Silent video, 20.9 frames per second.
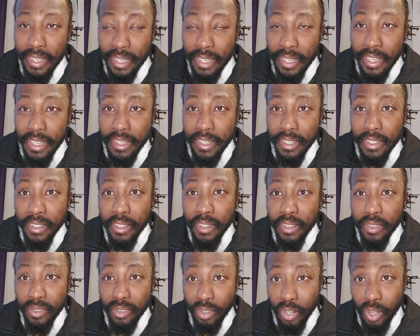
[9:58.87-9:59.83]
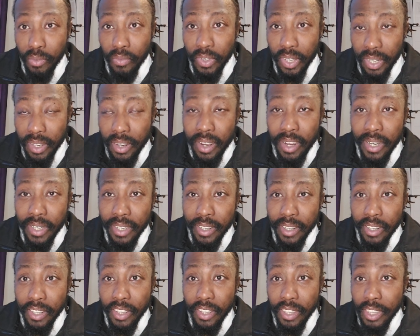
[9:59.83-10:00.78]
in loving God
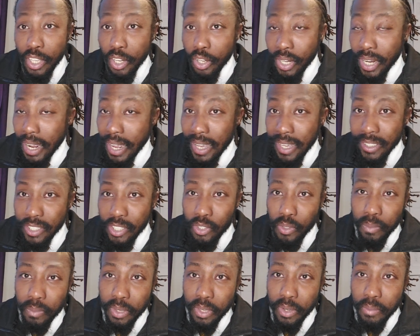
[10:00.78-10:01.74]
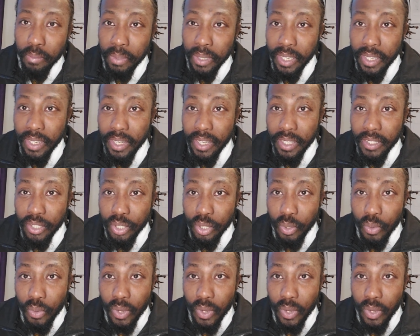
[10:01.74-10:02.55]
there has to be obedience to